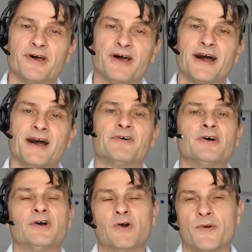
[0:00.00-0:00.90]
a half
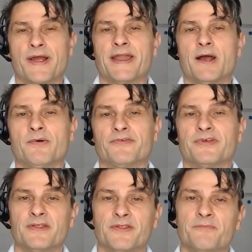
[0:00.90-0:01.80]
or eight hours.
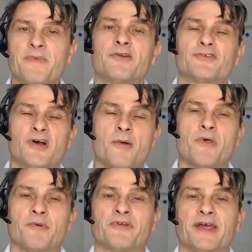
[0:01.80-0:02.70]
The amount of time they
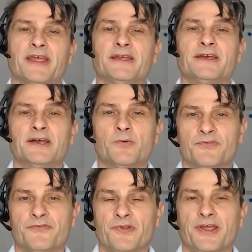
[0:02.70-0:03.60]
were taking was
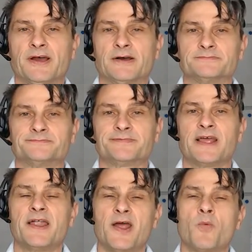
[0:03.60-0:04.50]
filling out.
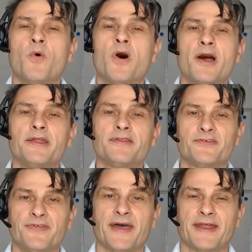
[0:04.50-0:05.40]
Now why
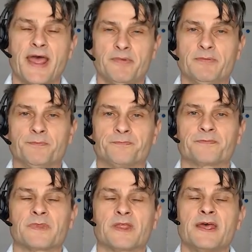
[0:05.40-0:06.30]
does that happen?
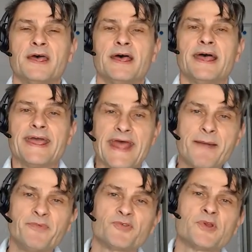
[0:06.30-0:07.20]
It
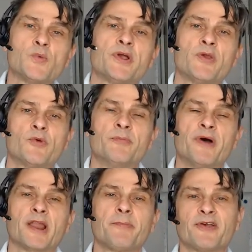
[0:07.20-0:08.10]
happens when you're working
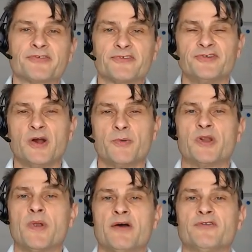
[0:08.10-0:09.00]
remotely because there's no one
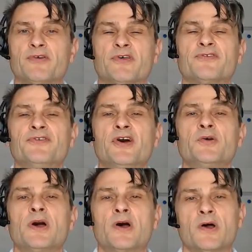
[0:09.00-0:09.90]
around you. There's no
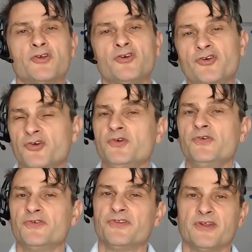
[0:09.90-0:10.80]

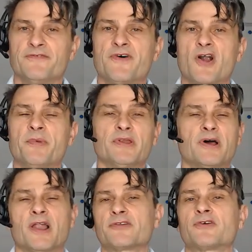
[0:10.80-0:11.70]
cues in the environment.
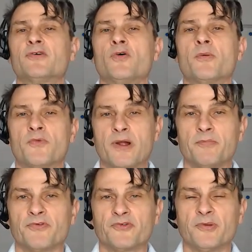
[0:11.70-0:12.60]
I like to call them
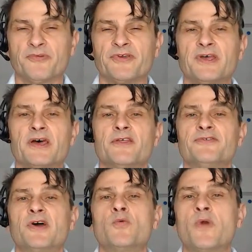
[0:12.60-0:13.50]
rumble strips. There's
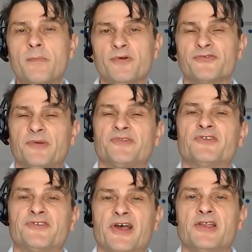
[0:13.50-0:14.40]
no rumble strips to
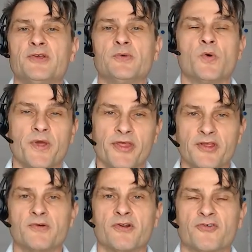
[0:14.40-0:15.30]
tell you whether
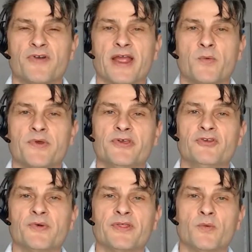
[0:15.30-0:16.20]
you're on track, whether you're
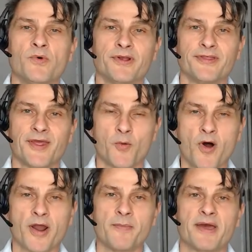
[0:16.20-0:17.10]
doing the work in the
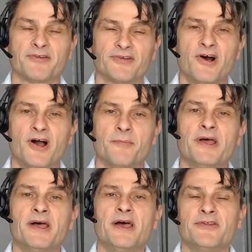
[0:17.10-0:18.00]
right amount of time
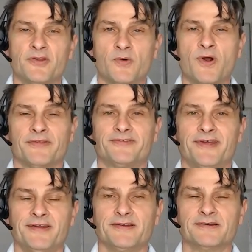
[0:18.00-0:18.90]
to the right
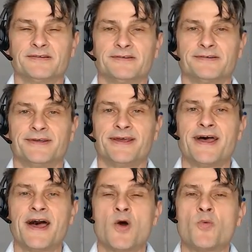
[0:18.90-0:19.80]
standard.
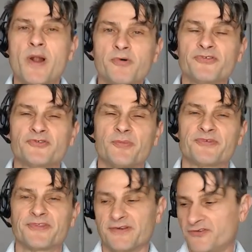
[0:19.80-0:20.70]
Rumble strips
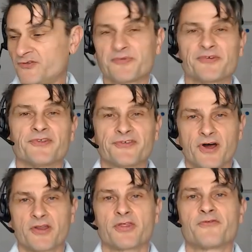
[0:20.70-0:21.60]
are those strips on the
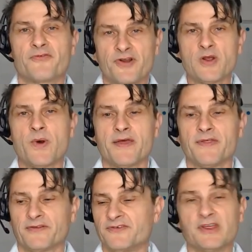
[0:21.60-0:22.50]
side of the freeway
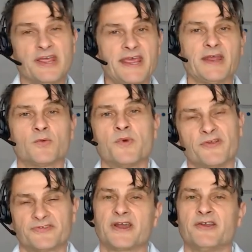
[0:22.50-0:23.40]
that you hit when you're
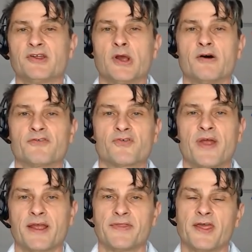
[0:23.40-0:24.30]
starting to go off
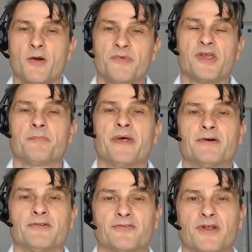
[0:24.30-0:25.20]
track and they help you get back
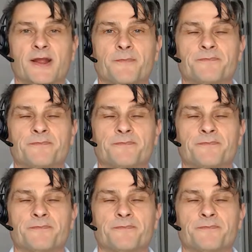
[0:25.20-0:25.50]
on track.